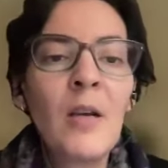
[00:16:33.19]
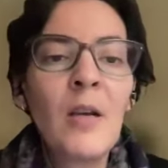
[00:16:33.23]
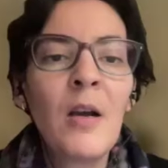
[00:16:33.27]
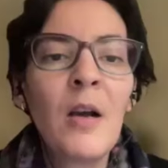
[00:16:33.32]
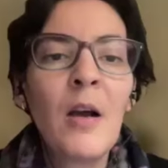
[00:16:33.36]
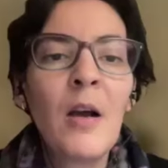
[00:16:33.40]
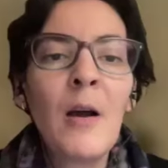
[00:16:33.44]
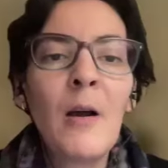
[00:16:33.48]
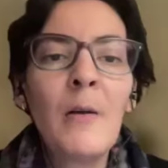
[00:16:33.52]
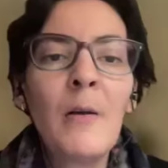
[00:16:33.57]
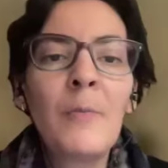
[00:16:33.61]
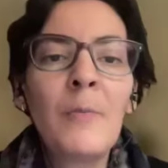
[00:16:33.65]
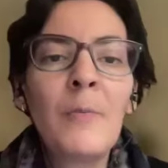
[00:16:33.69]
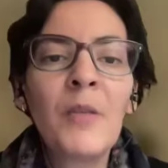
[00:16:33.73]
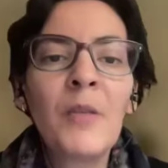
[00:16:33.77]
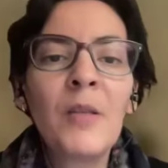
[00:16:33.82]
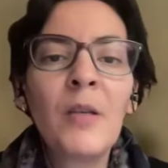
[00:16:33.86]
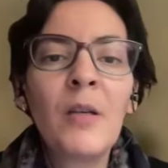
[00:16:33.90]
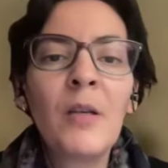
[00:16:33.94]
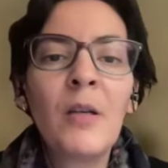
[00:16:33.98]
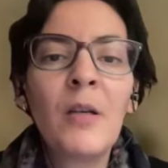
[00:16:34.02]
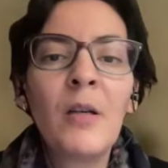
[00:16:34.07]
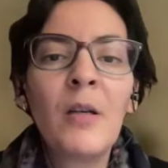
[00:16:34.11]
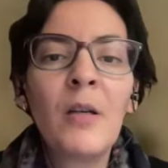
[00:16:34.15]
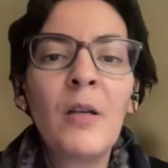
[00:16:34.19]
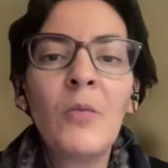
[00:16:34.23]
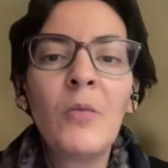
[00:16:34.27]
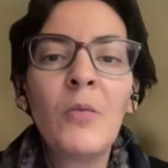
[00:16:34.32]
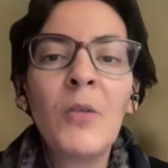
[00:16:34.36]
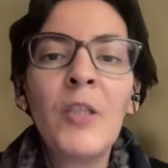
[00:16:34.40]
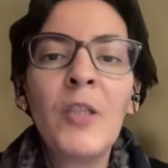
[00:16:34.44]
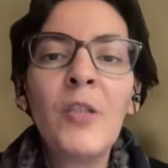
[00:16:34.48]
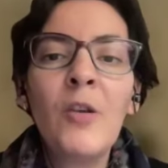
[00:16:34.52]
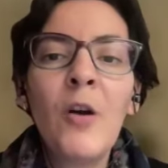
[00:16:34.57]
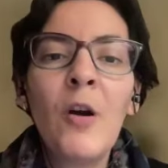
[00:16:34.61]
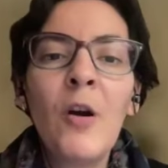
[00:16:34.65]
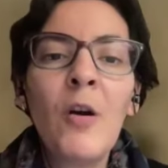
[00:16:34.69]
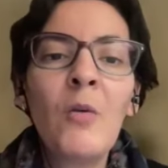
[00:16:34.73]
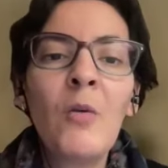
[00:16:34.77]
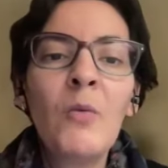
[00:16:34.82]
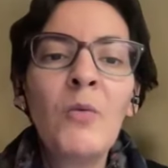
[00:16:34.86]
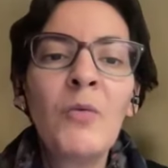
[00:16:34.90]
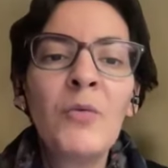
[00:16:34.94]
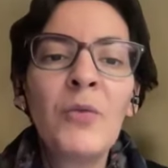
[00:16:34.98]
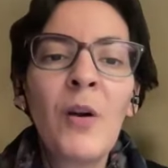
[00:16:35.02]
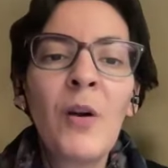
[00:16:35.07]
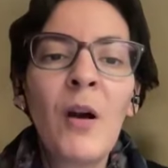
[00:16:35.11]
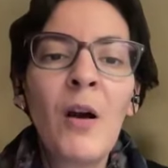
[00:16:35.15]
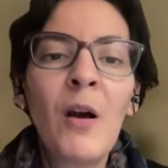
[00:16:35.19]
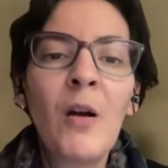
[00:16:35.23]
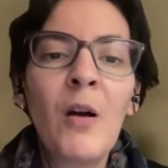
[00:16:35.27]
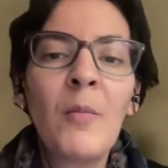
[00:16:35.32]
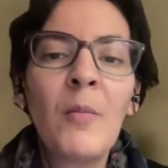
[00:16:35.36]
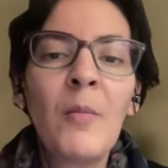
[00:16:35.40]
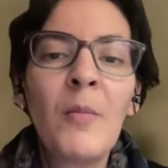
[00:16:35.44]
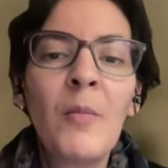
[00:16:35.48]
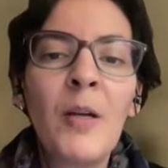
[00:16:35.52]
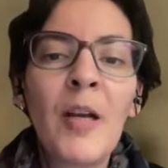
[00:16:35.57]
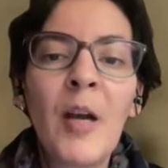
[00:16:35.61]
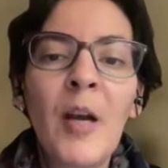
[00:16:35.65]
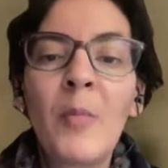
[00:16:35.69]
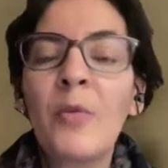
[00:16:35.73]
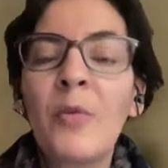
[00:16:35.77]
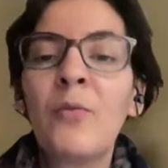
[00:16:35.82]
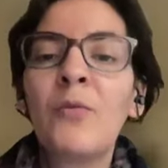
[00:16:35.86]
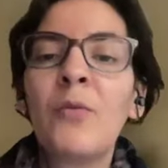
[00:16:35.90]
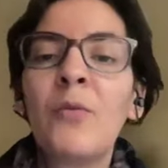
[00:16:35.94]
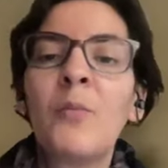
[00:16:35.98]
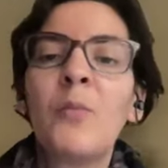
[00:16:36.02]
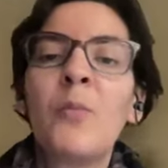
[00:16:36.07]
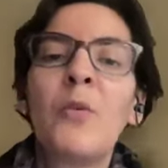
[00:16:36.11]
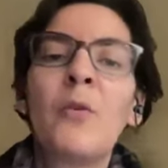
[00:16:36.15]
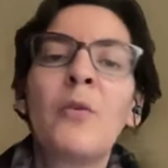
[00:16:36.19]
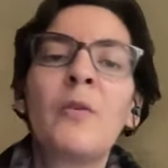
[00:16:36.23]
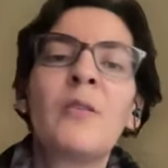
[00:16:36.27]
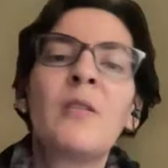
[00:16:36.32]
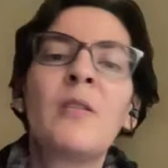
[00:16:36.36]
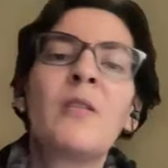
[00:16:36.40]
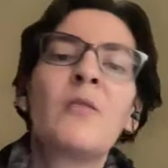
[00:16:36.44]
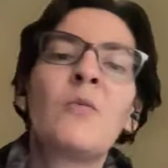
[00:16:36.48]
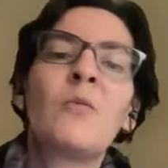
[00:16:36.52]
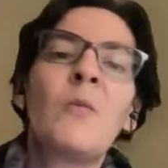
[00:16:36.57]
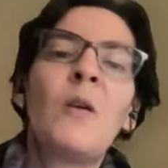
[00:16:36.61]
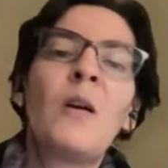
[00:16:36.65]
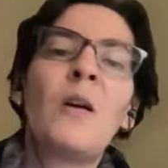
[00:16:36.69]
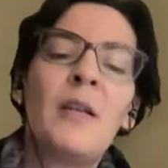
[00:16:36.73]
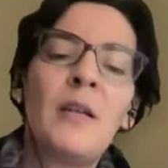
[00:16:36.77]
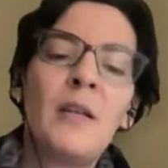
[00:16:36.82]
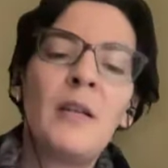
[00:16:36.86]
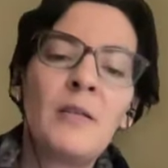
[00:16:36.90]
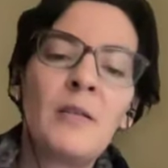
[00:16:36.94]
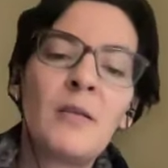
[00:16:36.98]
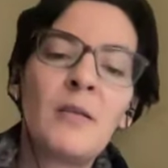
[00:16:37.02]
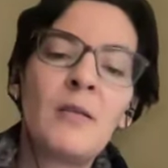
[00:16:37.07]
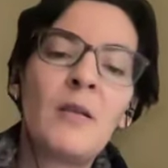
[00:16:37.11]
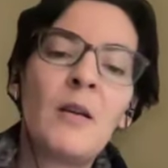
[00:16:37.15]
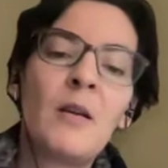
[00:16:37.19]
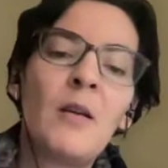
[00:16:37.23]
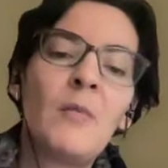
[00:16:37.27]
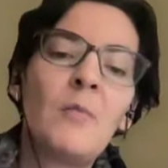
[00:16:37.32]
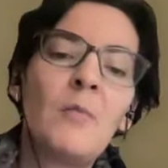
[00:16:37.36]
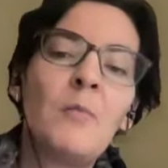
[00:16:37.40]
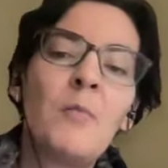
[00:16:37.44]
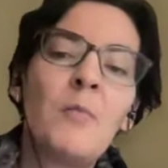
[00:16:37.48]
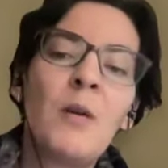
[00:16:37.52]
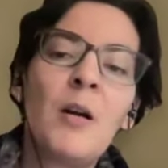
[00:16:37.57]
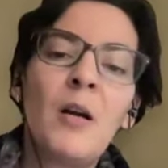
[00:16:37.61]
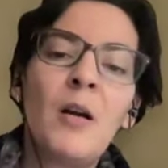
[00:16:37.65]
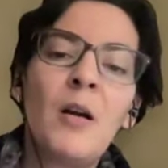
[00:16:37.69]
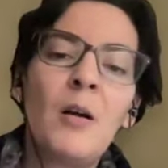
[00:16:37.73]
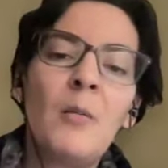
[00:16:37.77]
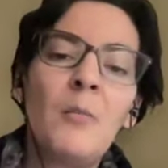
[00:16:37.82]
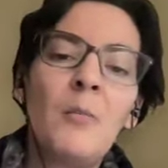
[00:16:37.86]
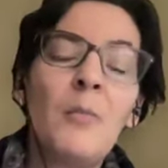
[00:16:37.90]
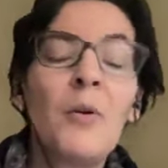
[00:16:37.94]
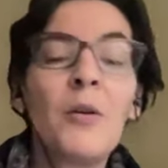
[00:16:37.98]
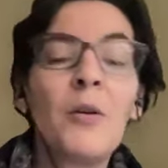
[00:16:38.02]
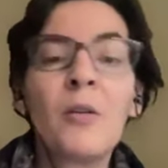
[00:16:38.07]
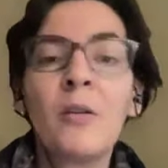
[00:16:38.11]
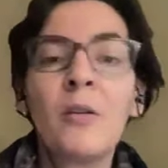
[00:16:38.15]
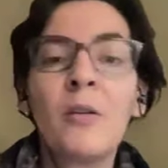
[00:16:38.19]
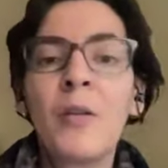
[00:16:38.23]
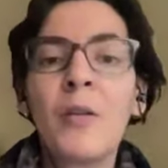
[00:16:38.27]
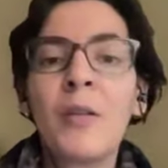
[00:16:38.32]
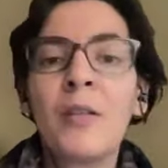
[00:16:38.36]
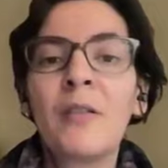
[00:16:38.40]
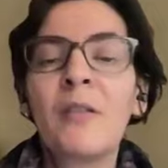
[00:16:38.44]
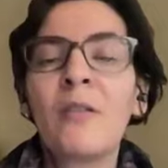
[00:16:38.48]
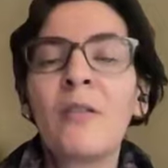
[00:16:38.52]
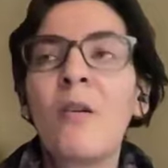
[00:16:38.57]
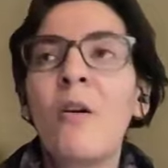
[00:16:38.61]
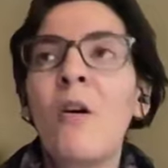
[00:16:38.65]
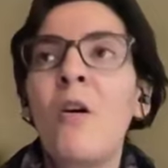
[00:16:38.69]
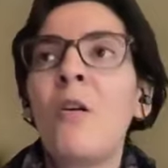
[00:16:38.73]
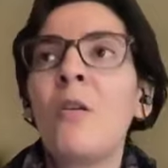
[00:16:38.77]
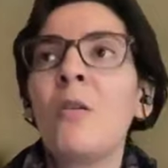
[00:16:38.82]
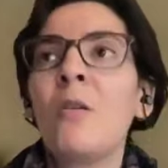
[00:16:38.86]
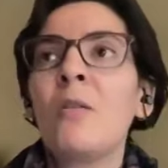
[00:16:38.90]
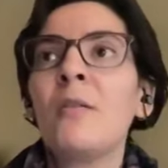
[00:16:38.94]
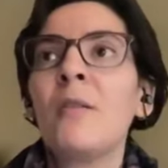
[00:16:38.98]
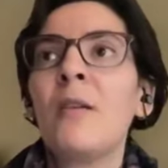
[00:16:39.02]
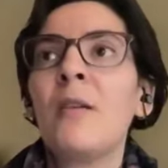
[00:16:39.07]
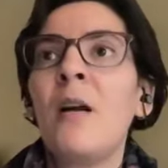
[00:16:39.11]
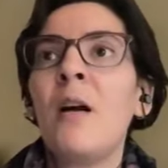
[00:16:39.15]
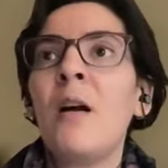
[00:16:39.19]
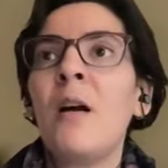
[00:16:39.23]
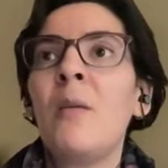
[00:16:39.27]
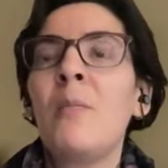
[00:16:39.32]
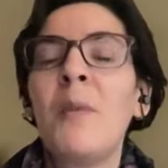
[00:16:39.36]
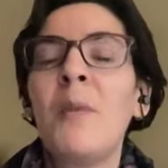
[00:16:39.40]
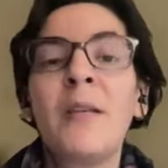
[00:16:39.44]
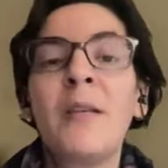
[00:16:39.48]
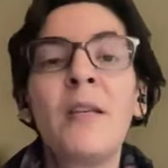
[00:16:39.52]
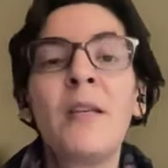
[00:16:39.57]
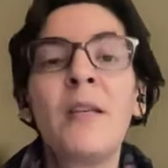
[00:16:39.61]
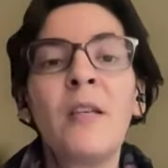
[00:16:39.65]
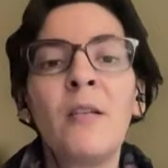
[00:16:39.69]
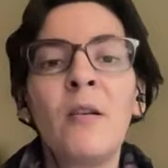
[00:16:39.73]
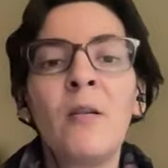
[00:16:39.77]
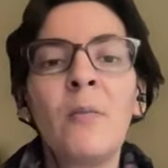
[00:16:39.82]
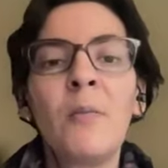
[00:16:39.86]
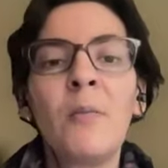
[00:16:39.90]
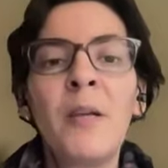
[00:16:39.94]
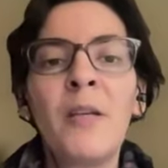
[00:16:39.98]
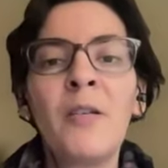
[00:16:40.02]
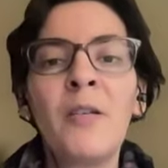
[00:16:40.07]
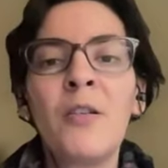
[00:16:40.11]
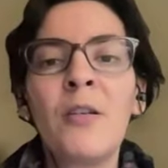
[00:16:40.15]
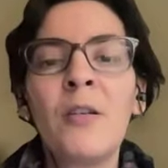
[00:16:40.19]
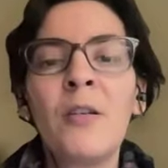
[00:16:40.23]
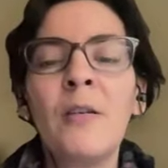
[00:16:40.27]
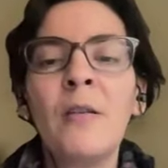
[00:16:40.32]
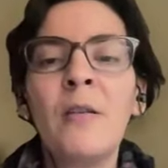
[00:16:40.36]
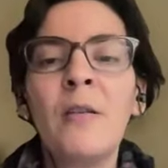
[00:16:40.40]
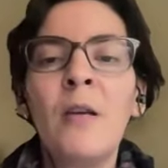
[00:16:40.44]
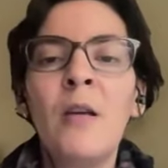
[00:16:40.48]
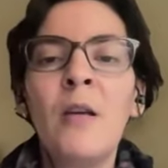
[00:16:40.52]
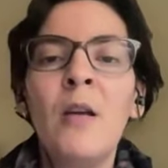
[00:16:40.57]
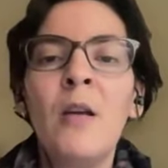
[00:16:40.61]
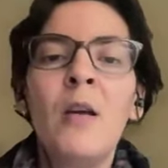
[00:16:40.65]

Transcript: We know from a couple of reports, as well as a book that's called Banking on Beijing,